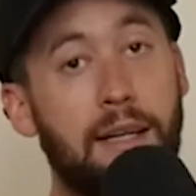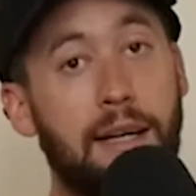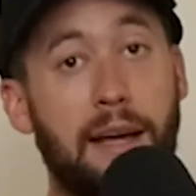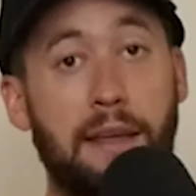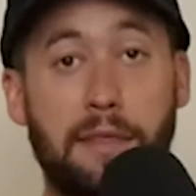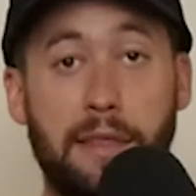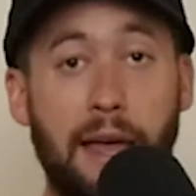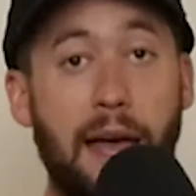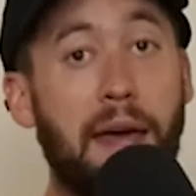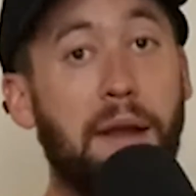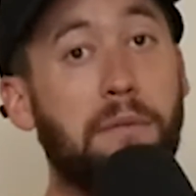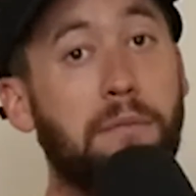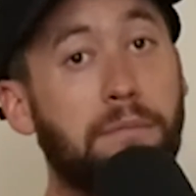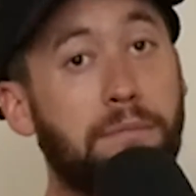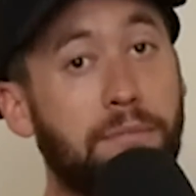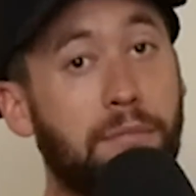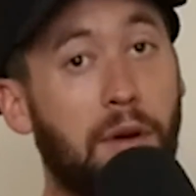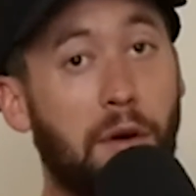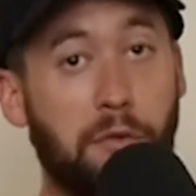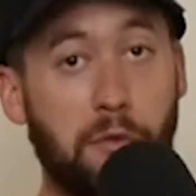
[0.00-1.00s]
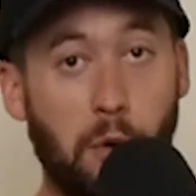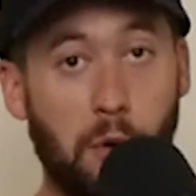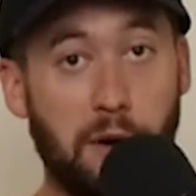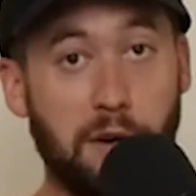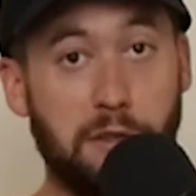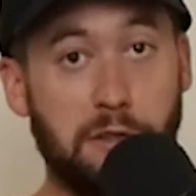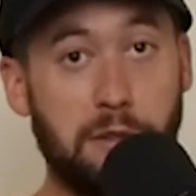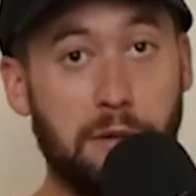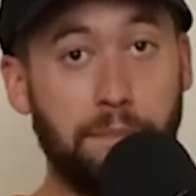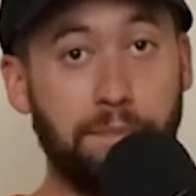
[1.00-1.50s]
And then, of
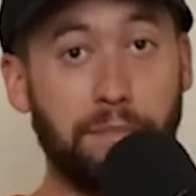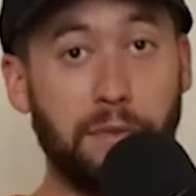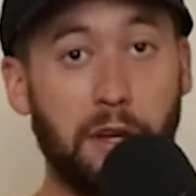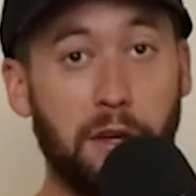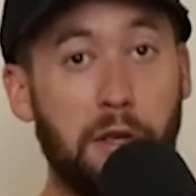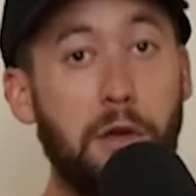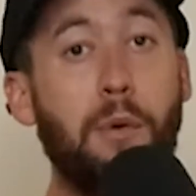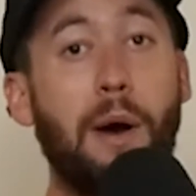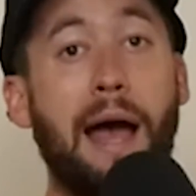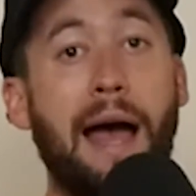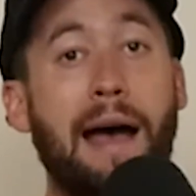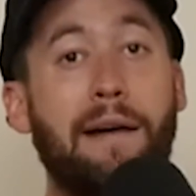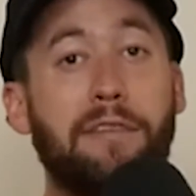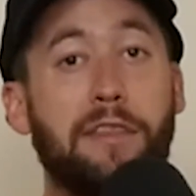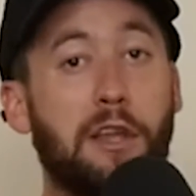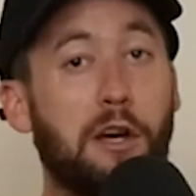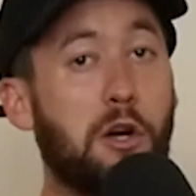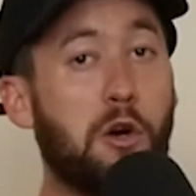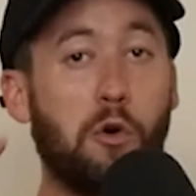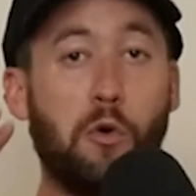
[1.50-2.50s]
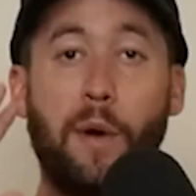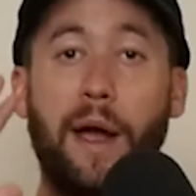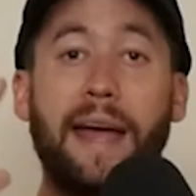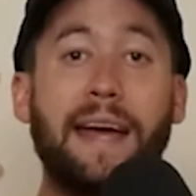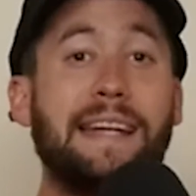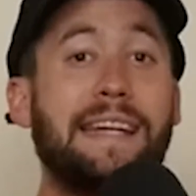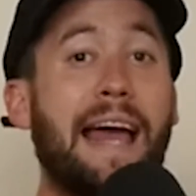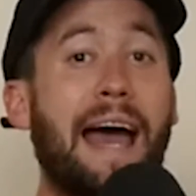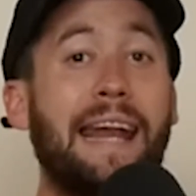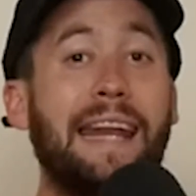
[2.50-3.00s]
course, you have the
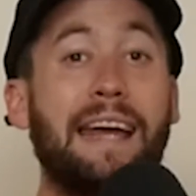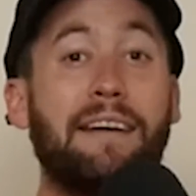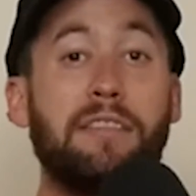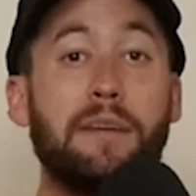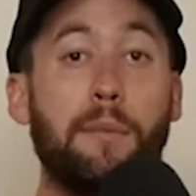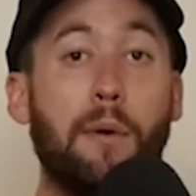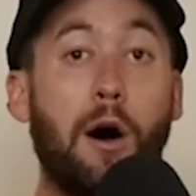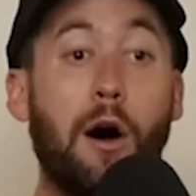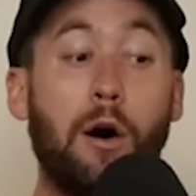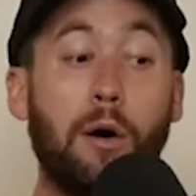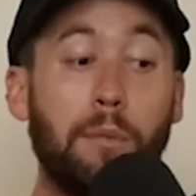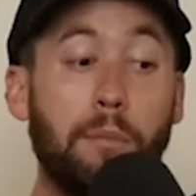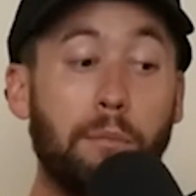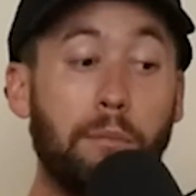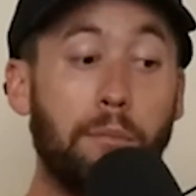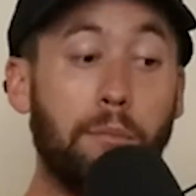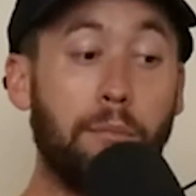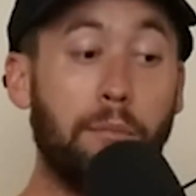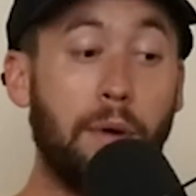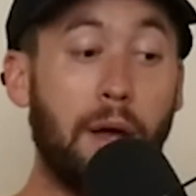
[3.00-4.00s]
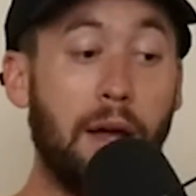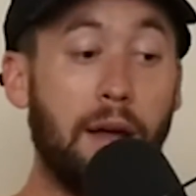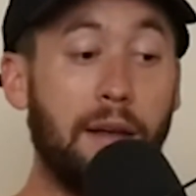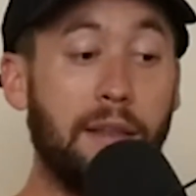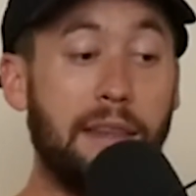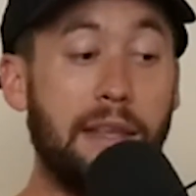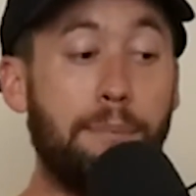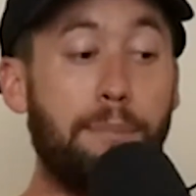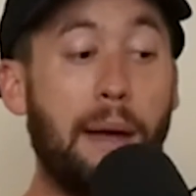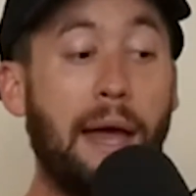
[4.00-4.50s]
granddaddy of them all,
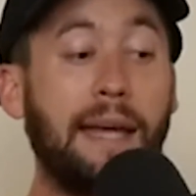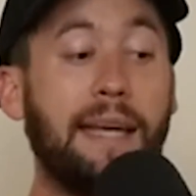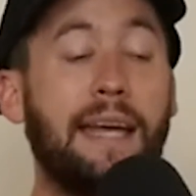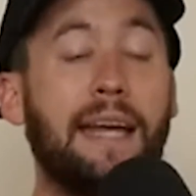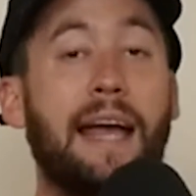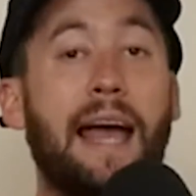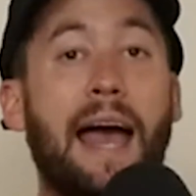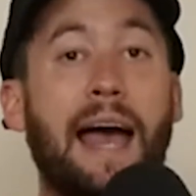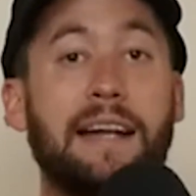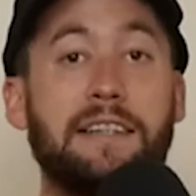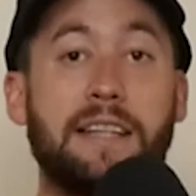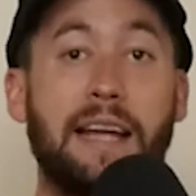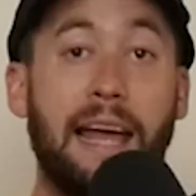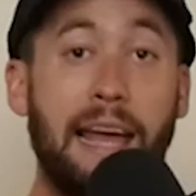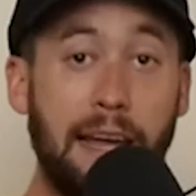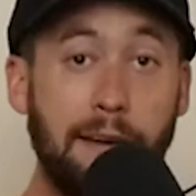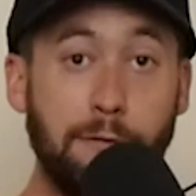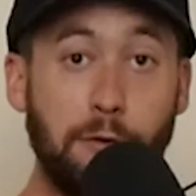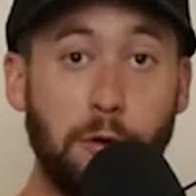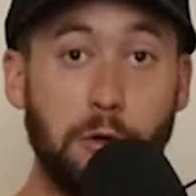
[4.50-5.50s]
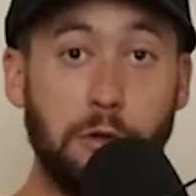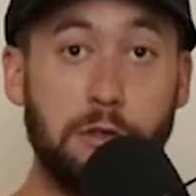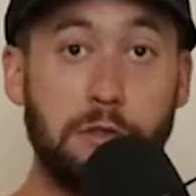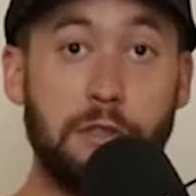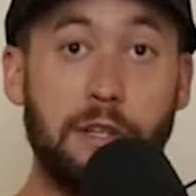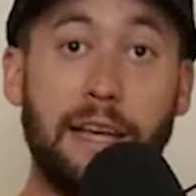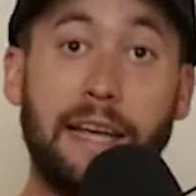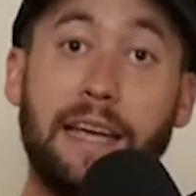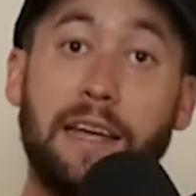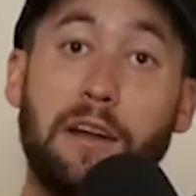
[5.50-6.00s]
the banking at
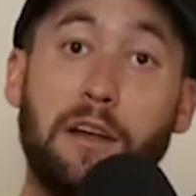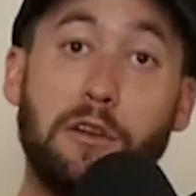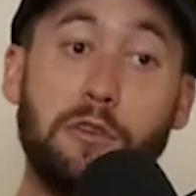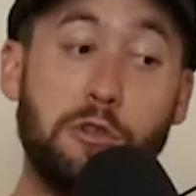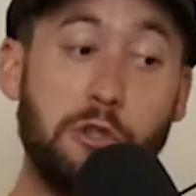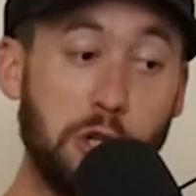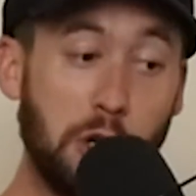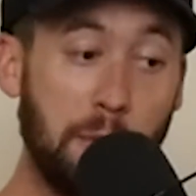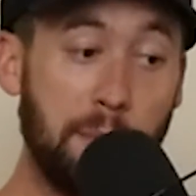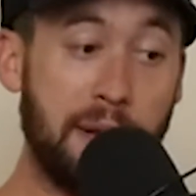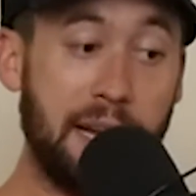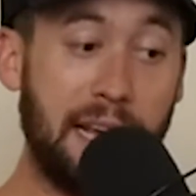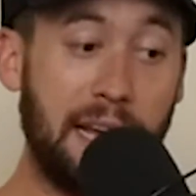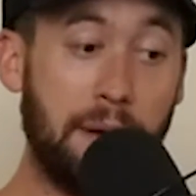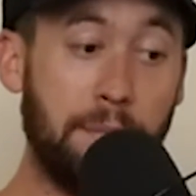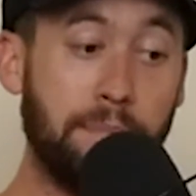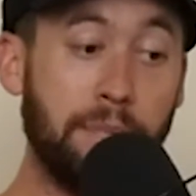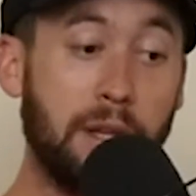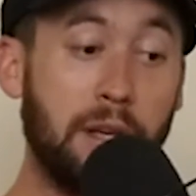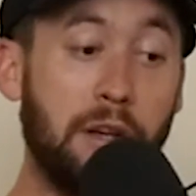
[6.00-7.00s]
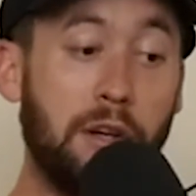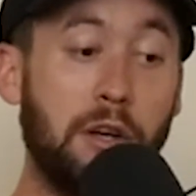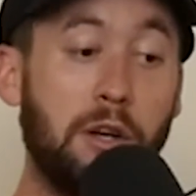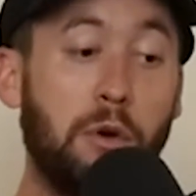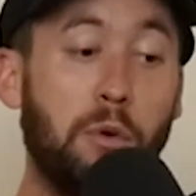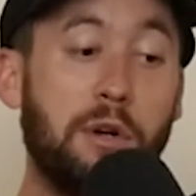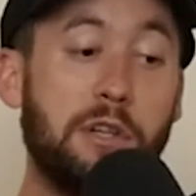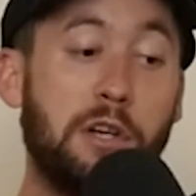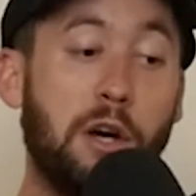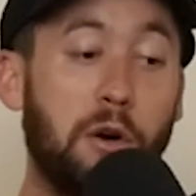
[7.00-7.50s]
Avus in Germany,
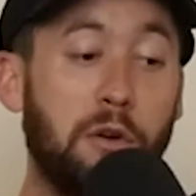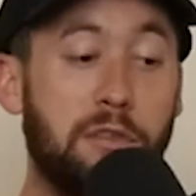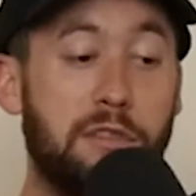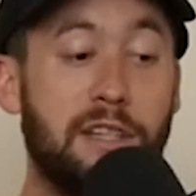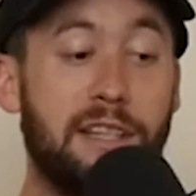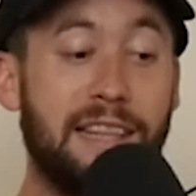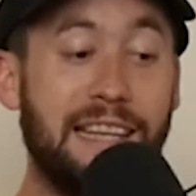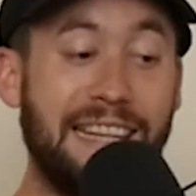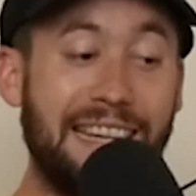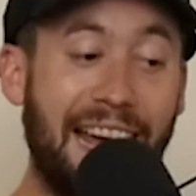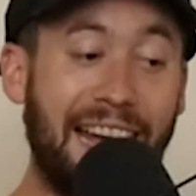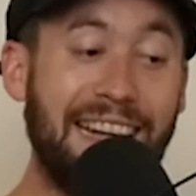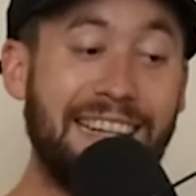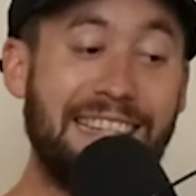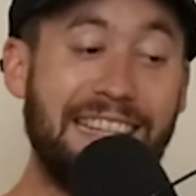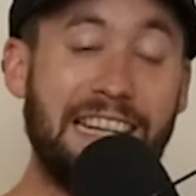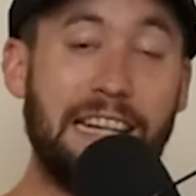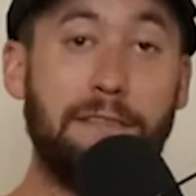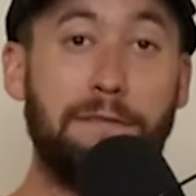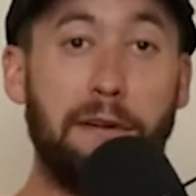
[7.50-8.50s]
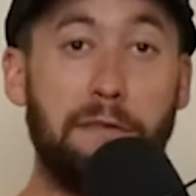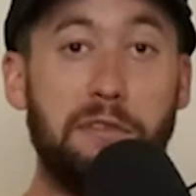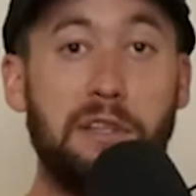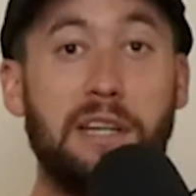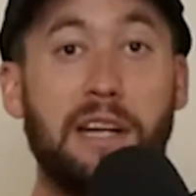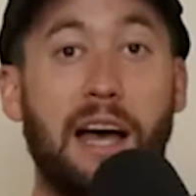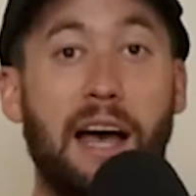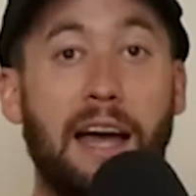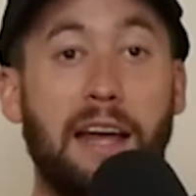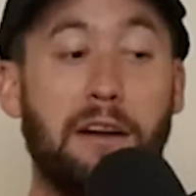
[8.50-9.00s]
which hosted the
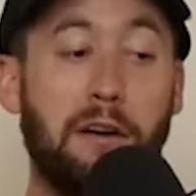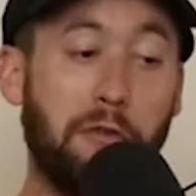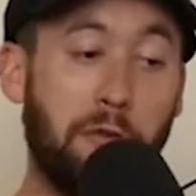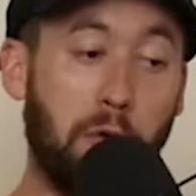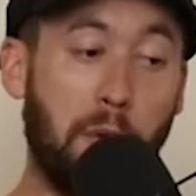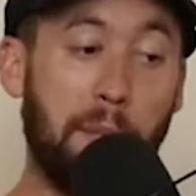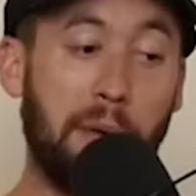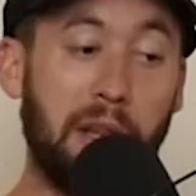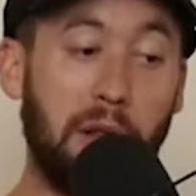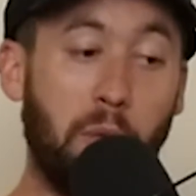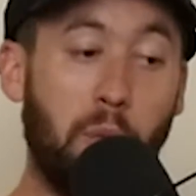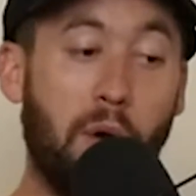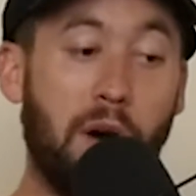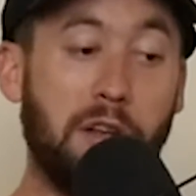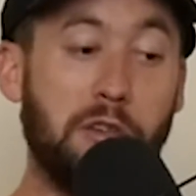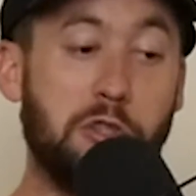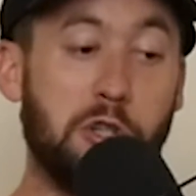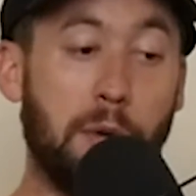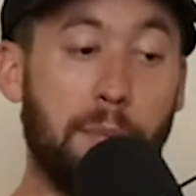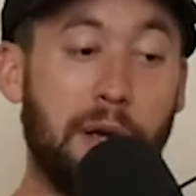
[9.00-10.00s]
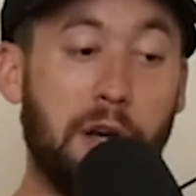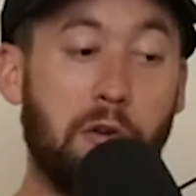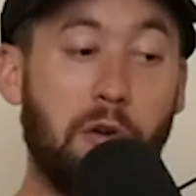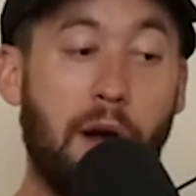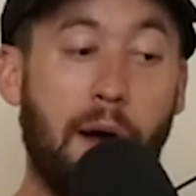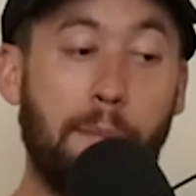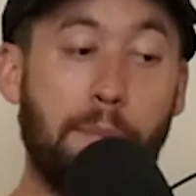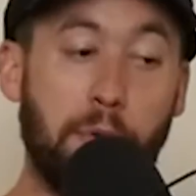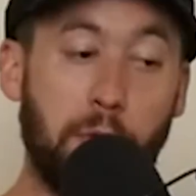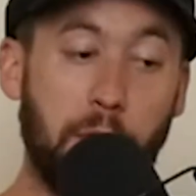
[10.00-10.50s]
1959 Formula One German
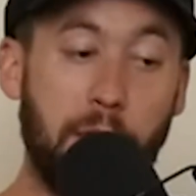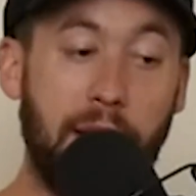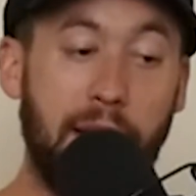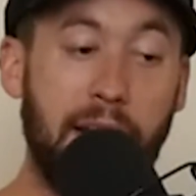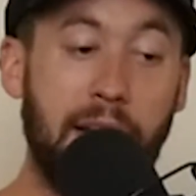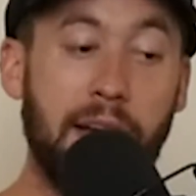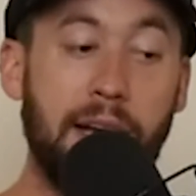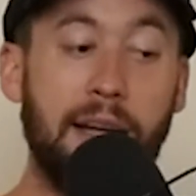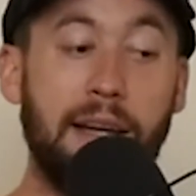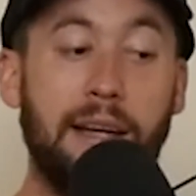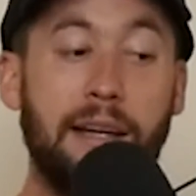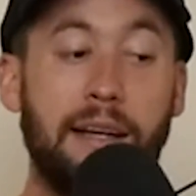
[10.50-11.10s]
Grand Prix.